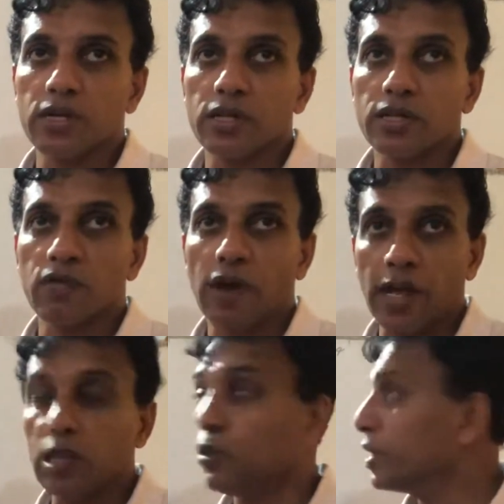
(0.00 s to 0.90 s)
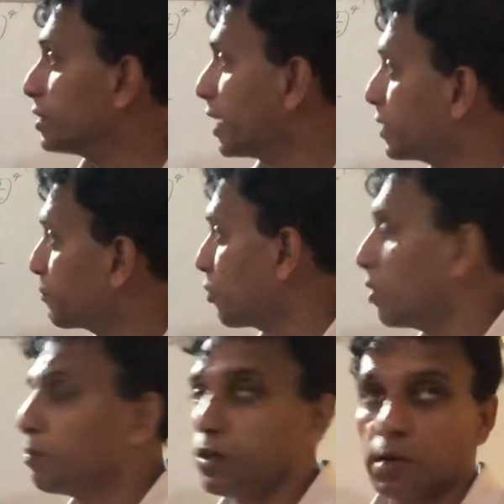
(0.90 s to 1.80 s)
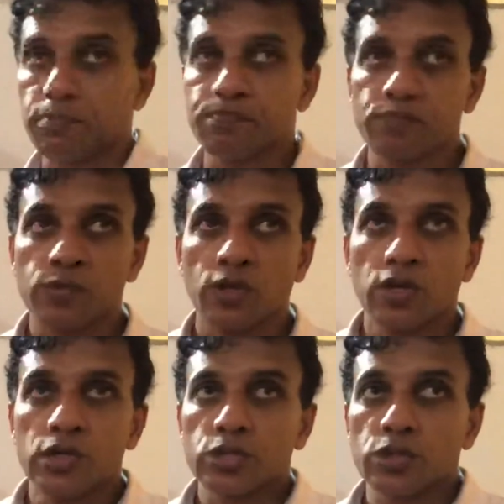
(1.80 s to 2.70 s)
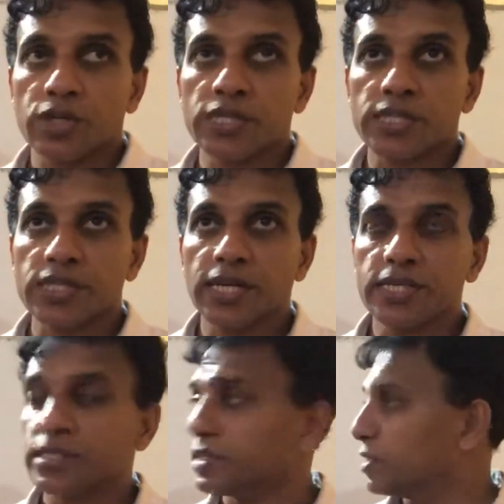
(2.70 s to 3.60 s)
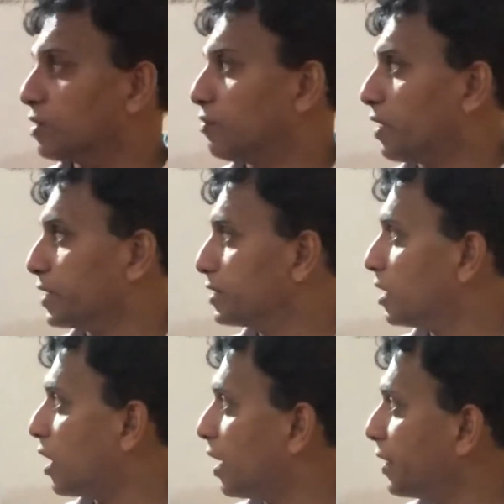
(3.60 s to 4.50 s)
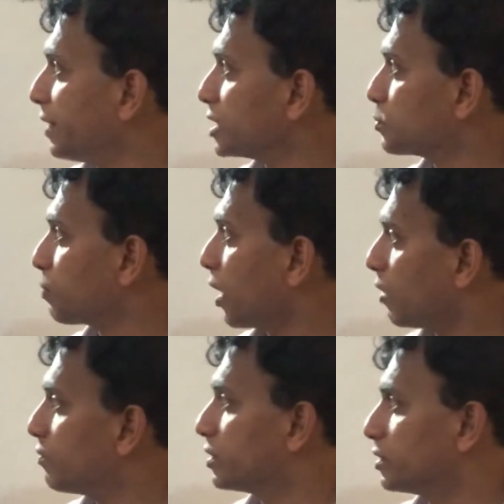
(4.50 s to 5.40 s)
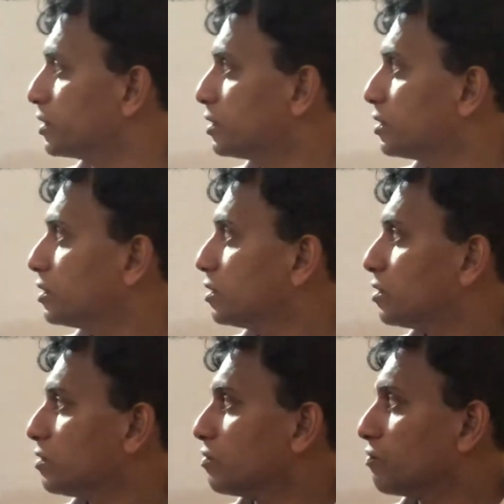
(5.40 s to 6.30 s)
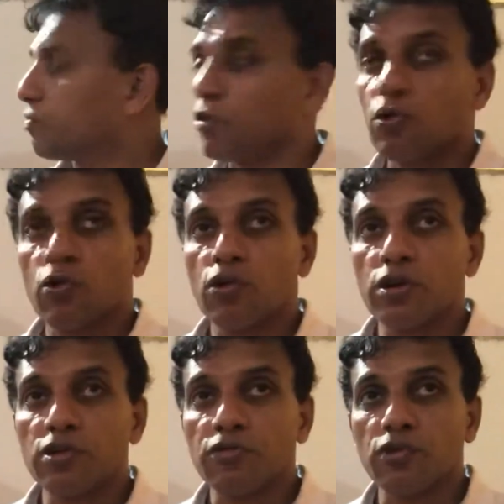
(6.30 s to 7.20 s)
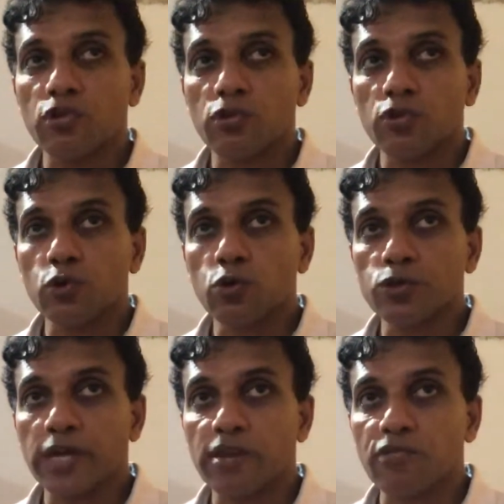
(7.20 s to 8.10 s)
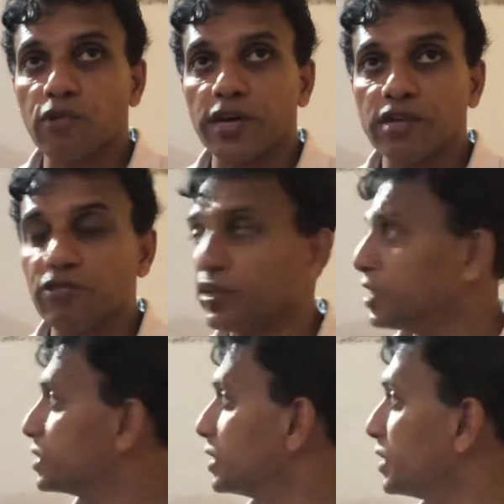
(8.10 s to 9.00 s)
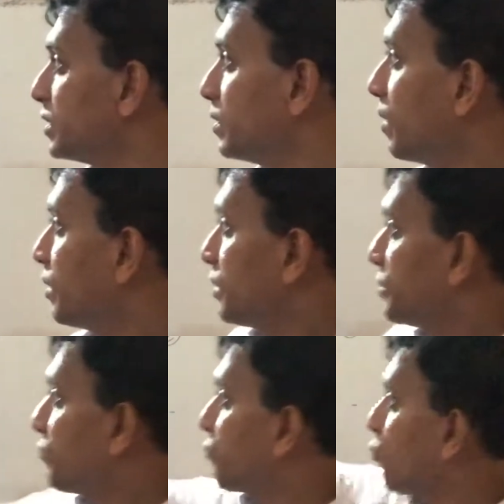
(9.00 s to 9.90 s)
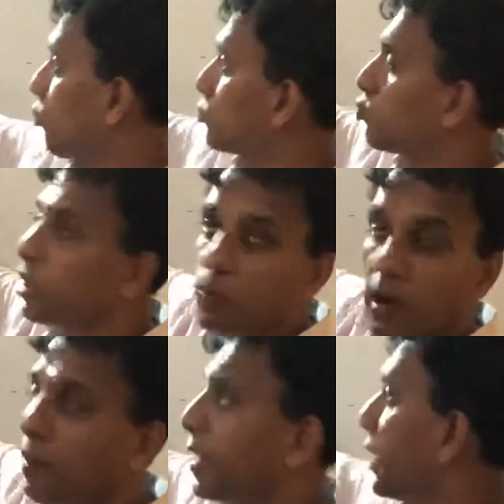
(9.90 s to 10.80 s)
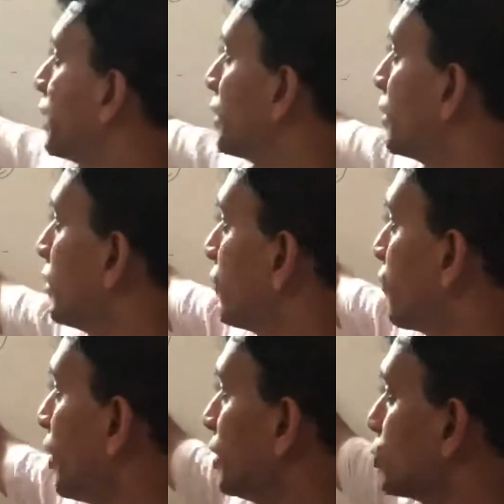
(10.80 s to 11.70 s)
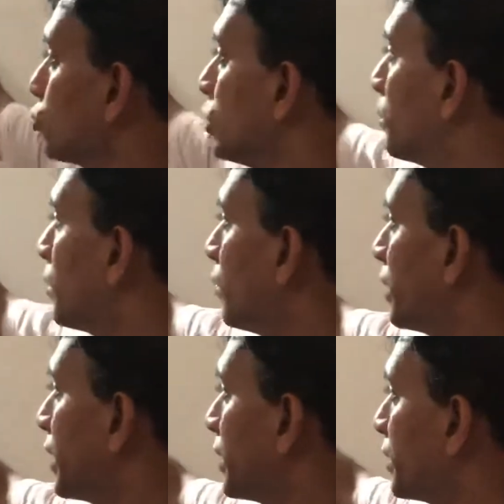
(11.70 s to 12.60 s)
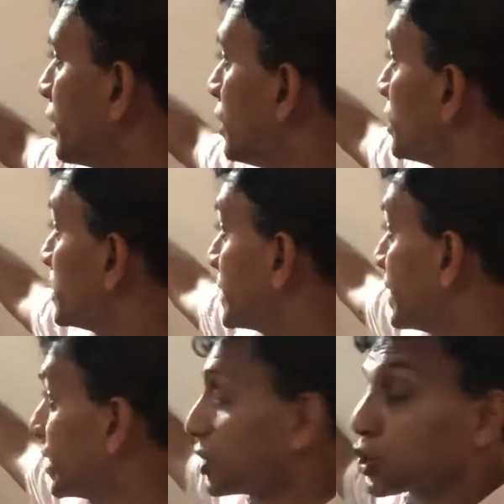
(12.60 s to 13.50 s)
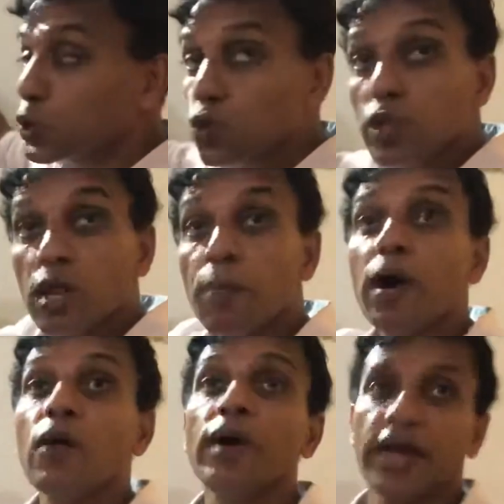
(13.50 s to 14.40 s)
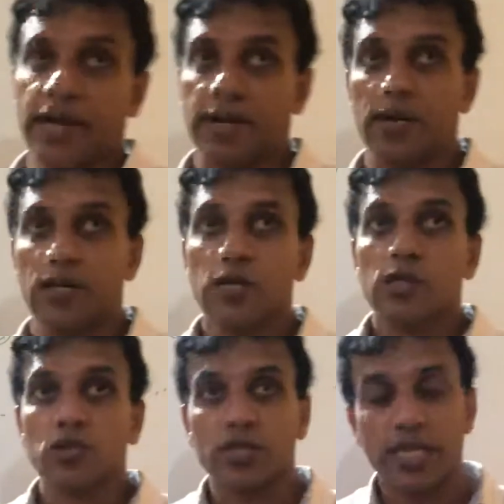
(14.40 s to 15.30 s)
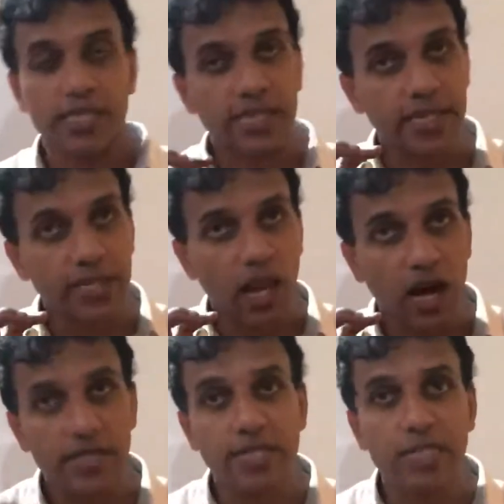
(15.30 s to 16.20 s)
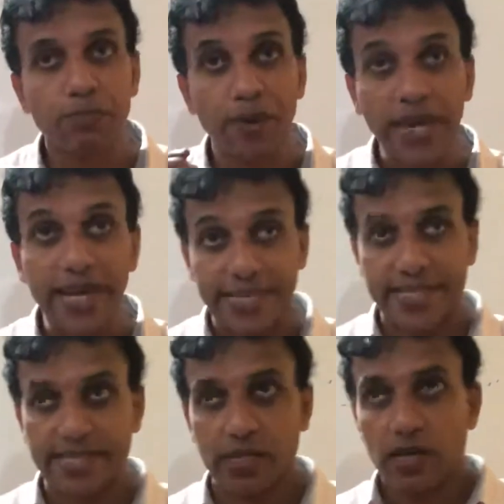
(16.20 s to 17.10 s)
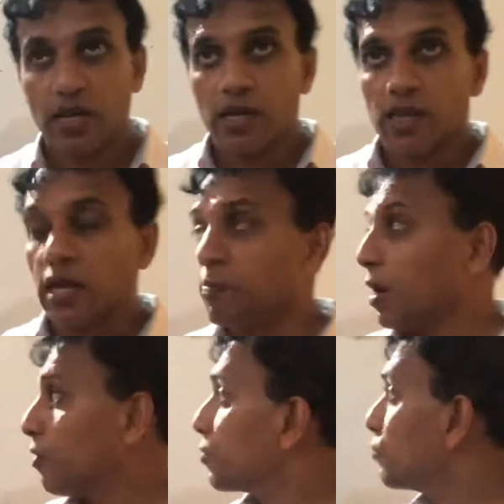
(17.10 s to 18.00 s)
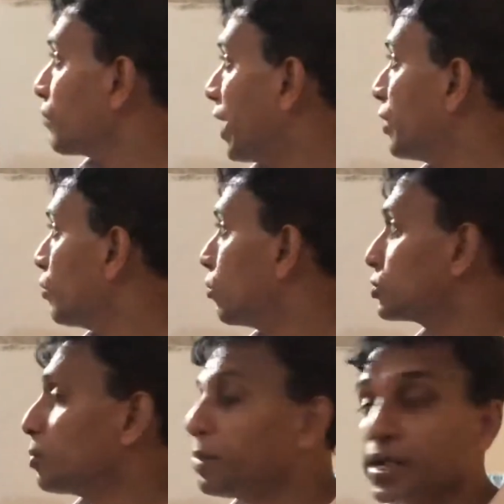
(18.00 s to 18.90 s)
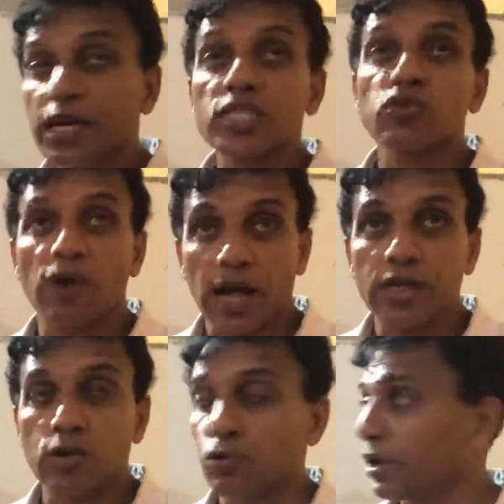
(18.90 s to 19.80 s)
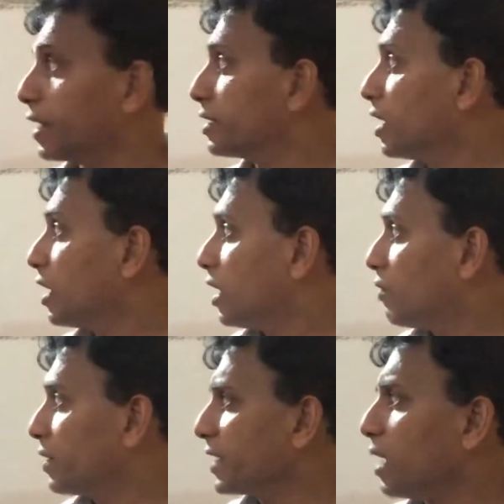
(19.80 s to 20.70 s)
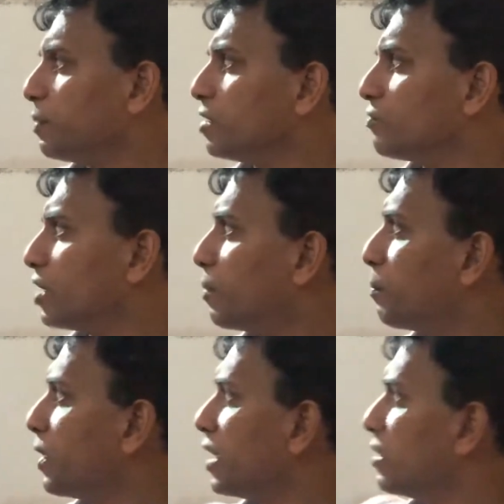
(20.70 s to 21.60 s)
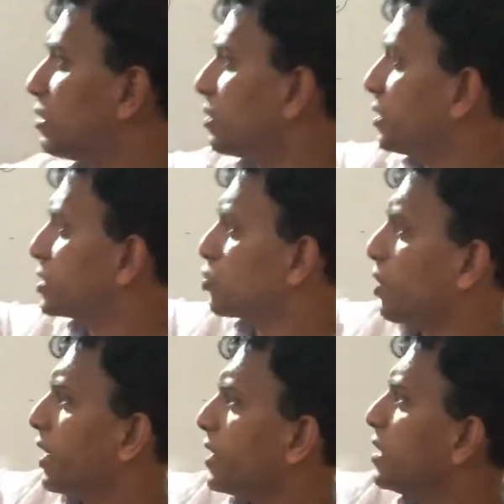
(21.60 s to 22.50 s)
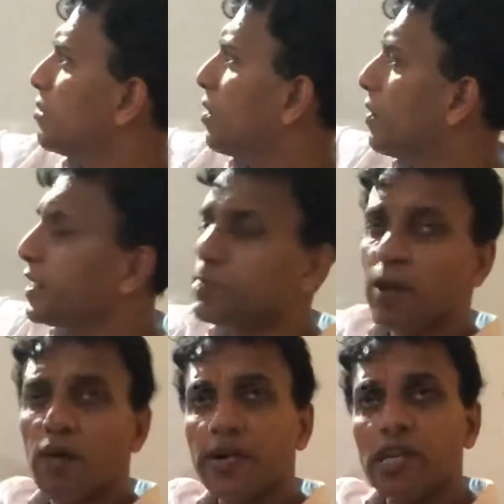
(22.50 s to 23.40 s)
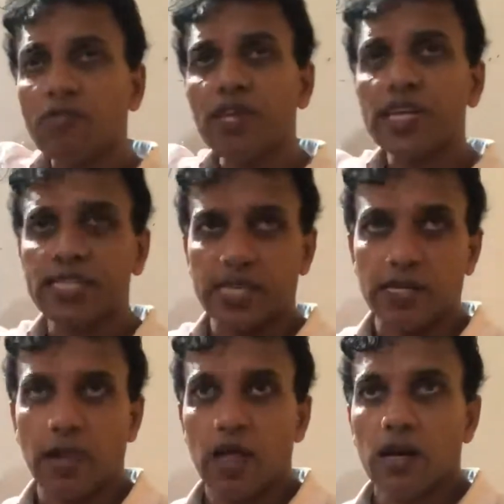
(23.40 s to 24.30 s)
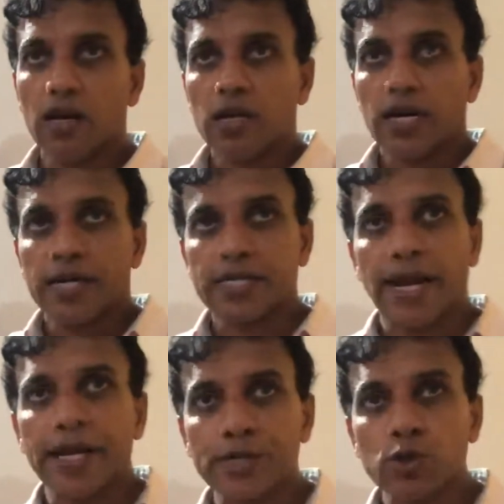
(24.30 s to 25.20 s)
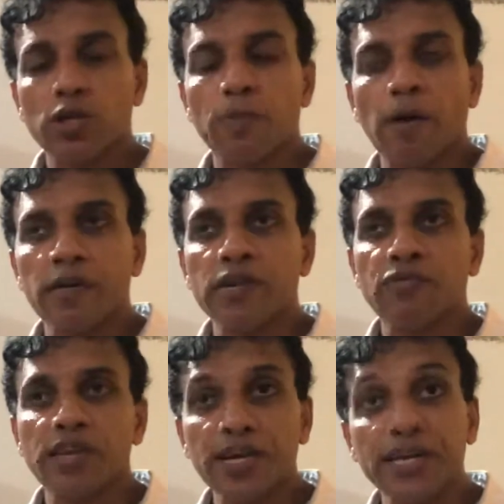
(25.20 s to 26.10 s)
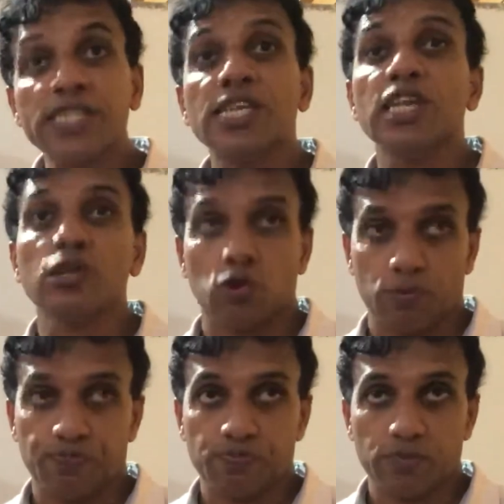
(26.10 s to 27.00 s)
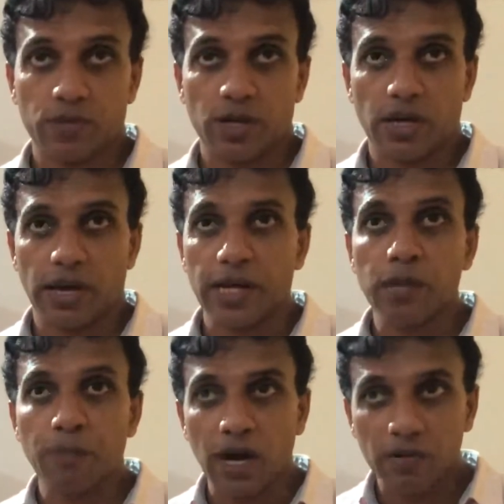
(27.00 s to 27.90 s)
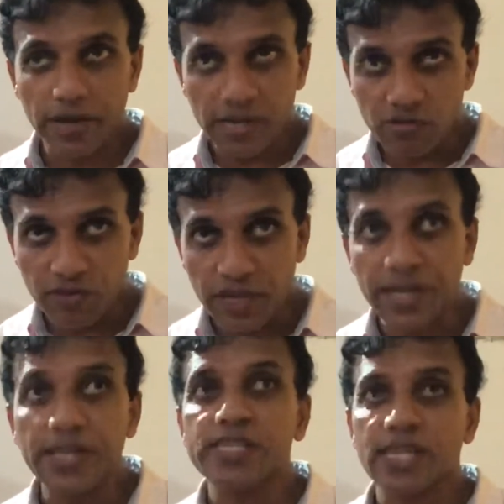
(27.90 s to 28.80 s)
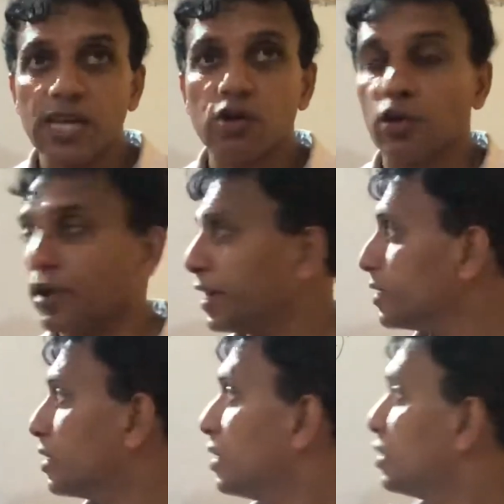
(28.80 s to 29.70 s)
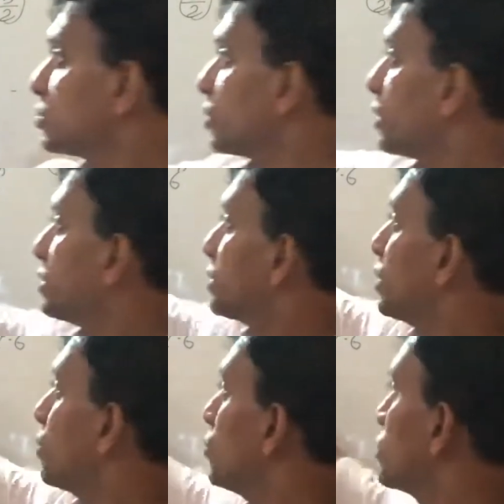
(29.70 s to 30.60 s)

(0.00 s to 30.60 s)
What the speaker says: the value in that problem. So in this case, what the highest power for, if you use n for infinity, we have 4 to the power n, 5 to the power n, 6 to the power n. So 6 is the largest base. The power of n also biggest value, right? What happens if you apply straightly what is power infinity? 10 to the power infinity 0. Any power infinity 0, right? So here 0,